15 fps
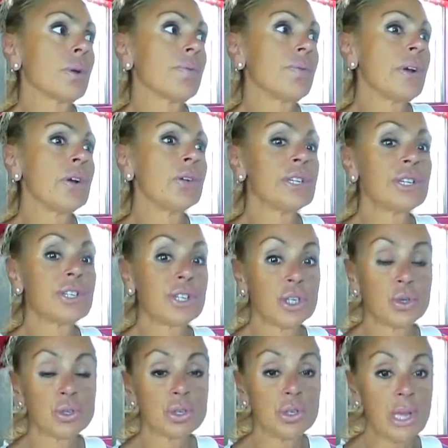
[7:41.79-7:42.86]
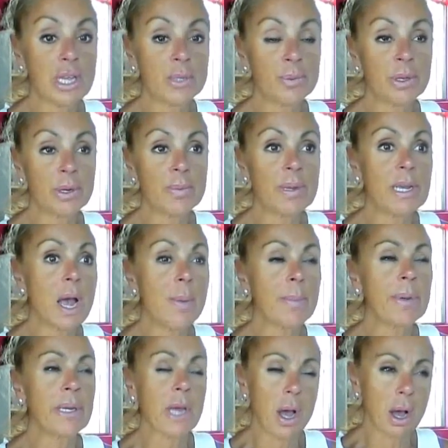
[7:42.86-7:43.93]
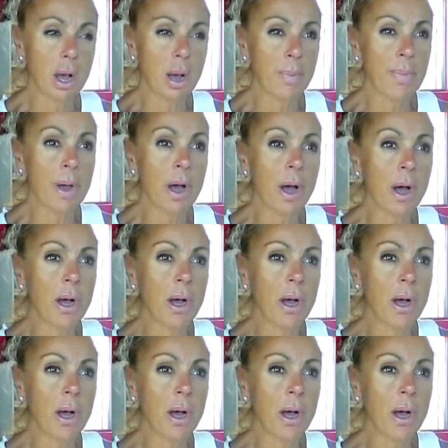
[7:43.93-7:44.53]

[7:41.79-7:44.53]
fairly soon, so that's going to be coming up.